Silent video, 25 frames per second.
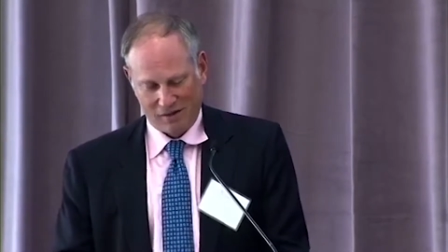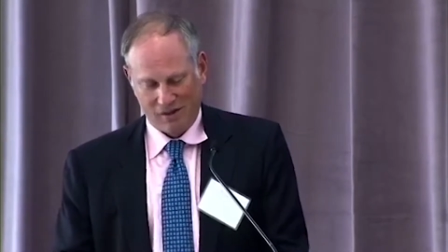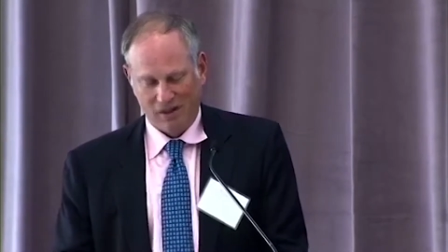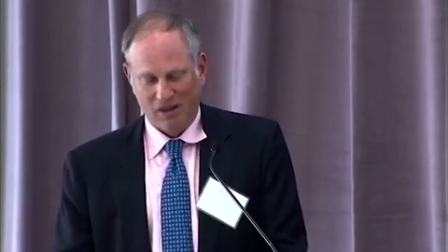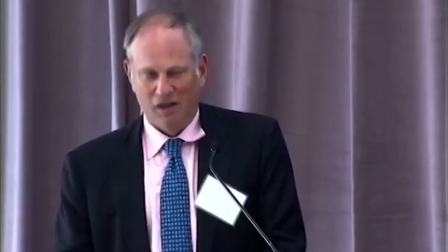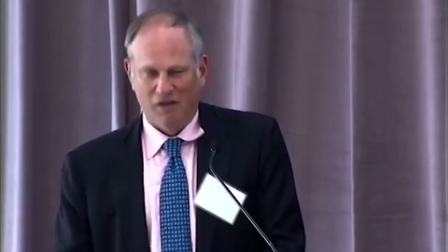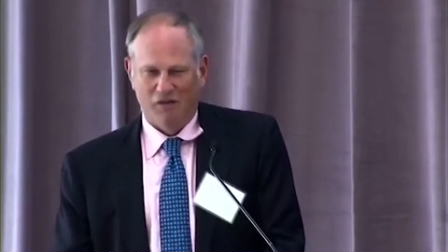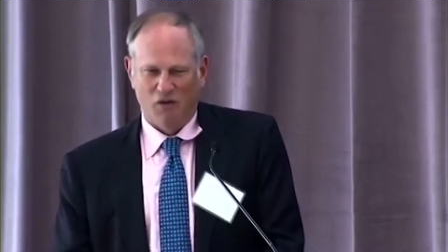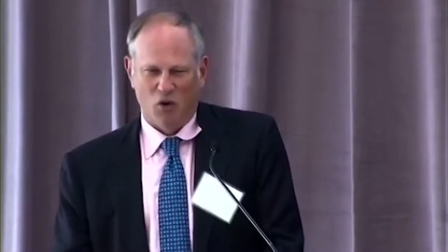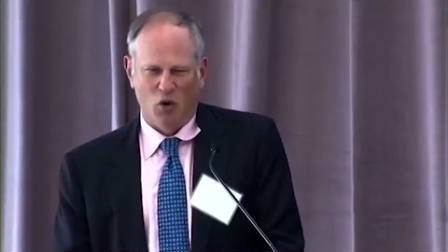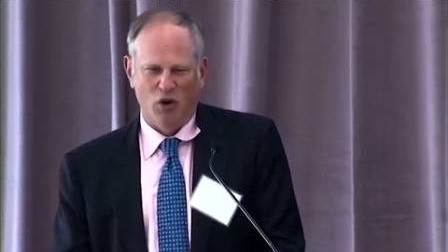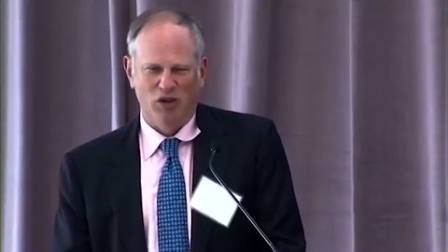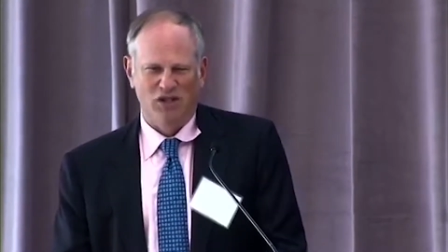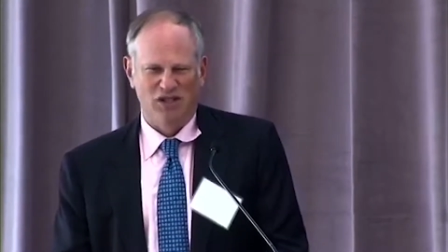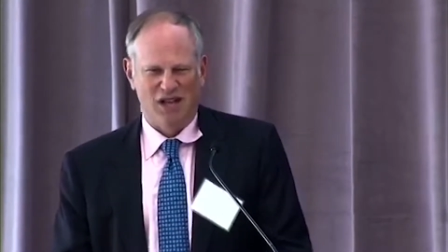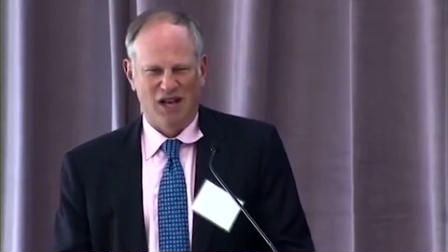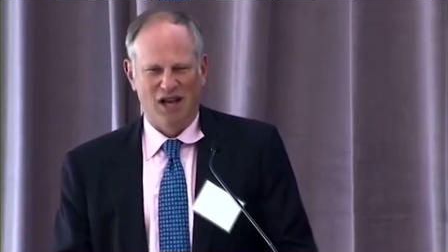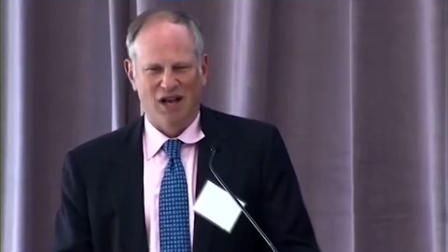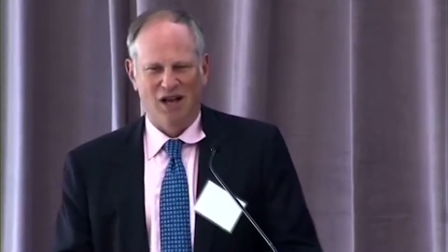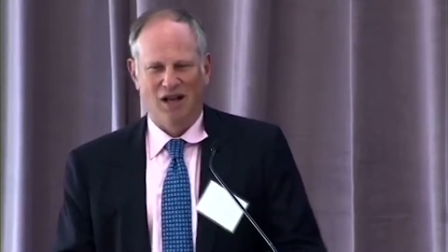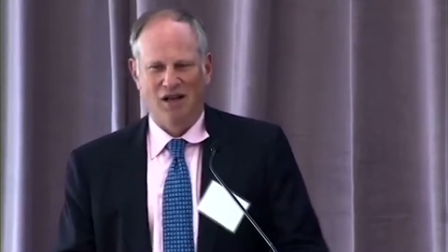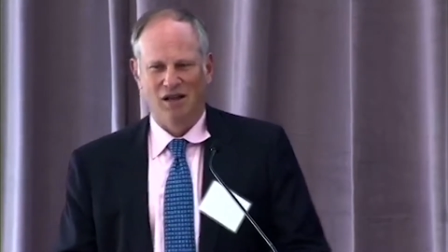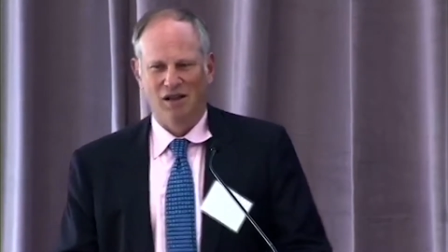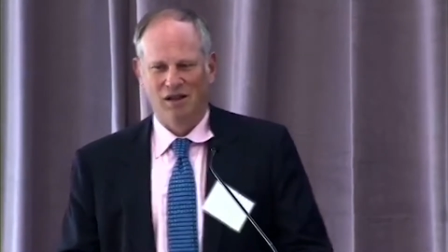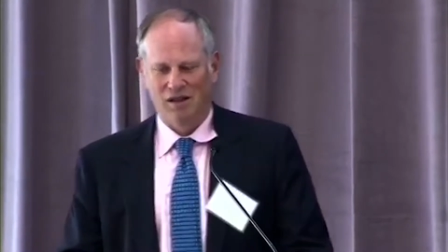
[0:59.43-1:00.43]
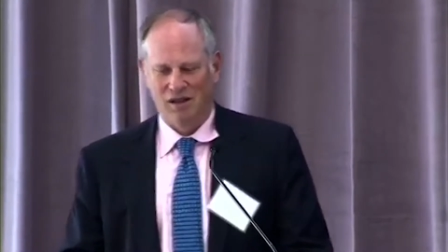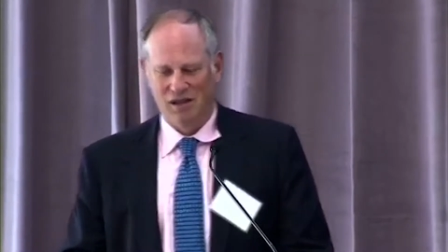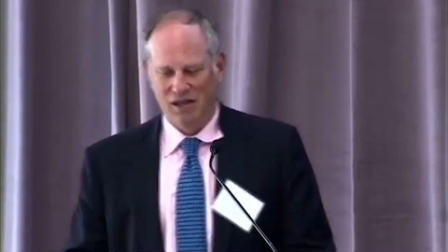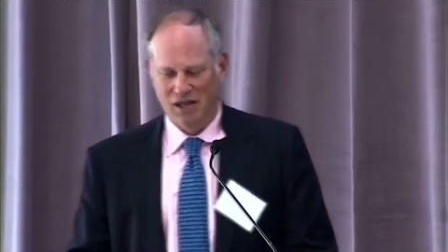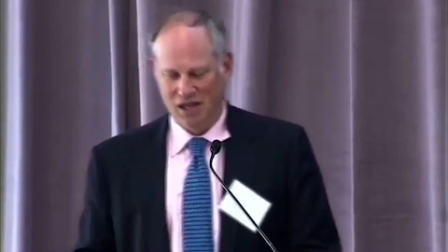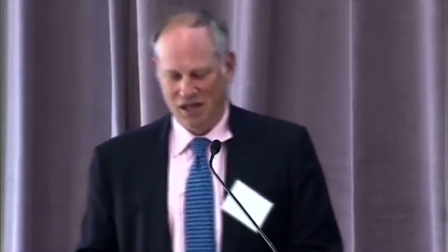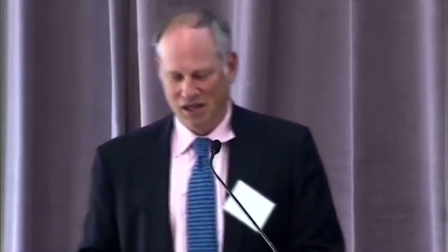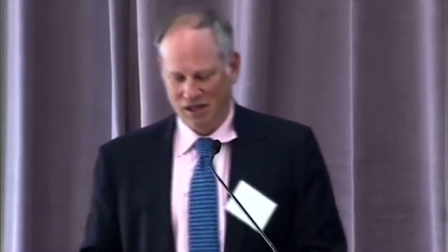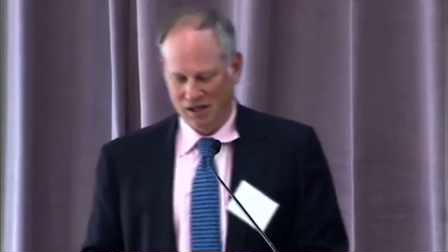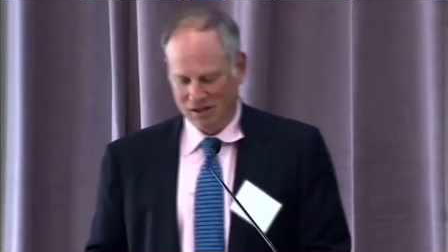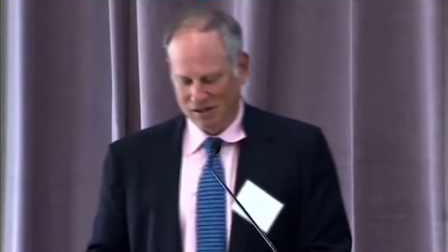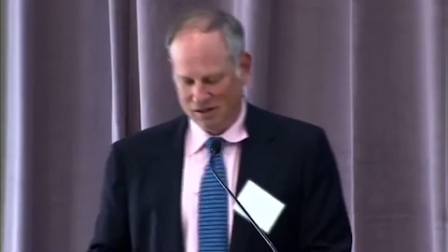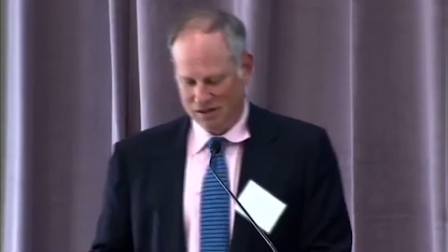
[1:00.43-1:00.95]
Of course,
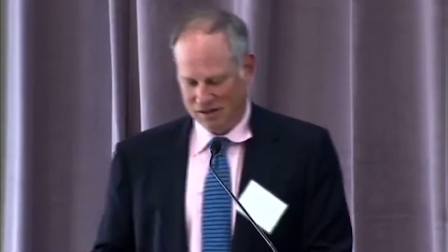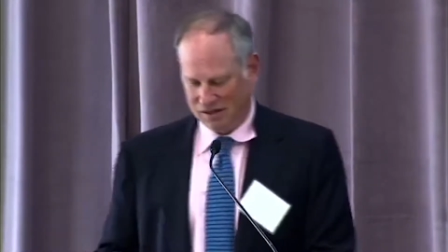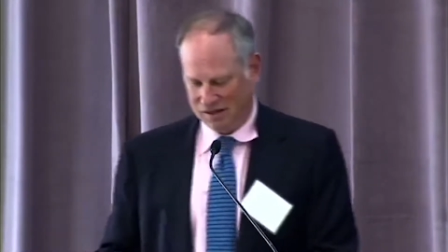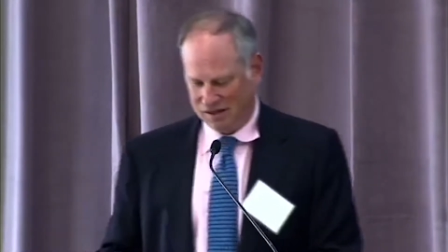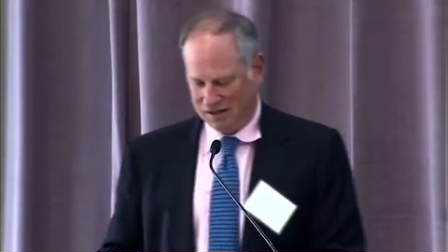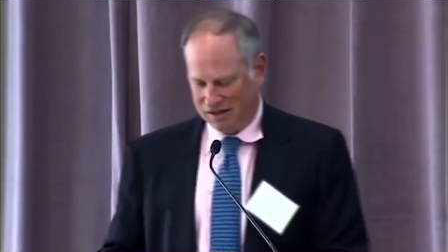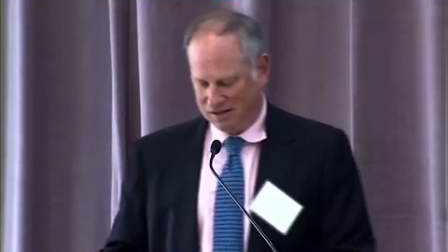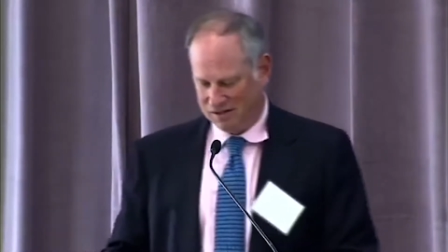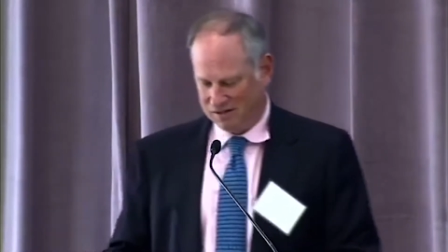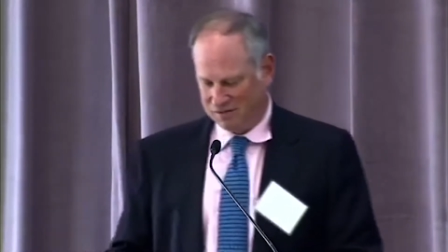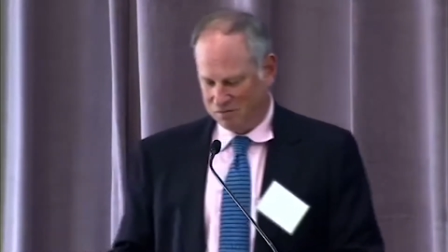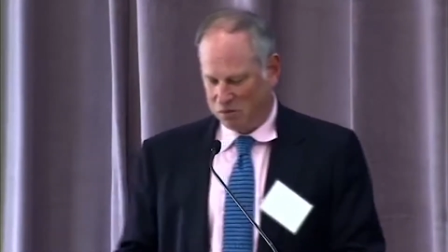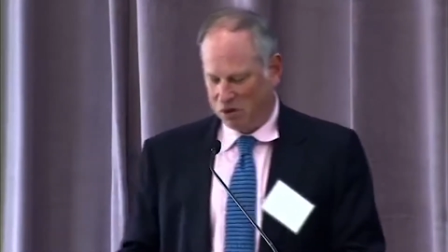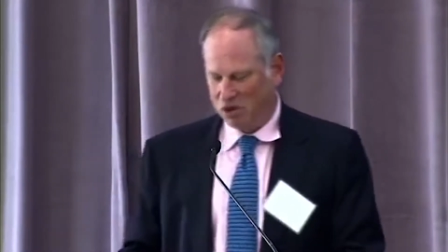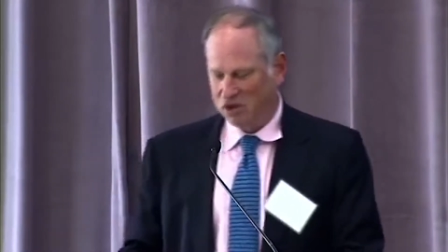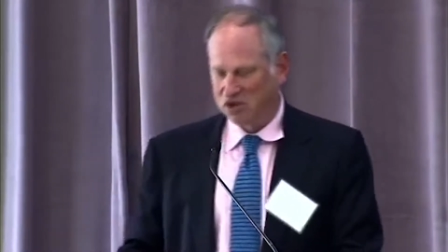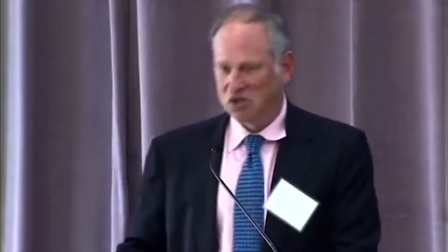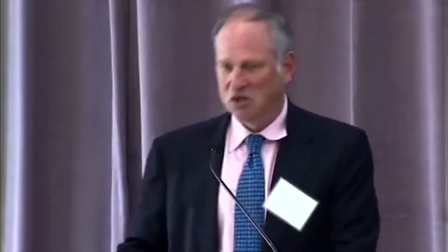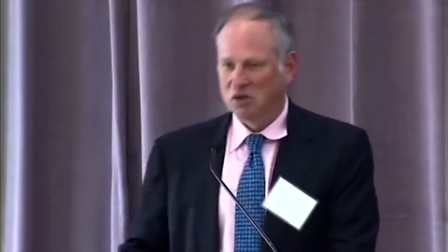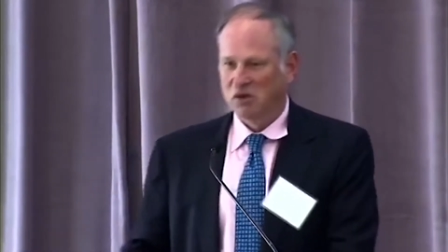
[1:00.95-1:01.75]
the person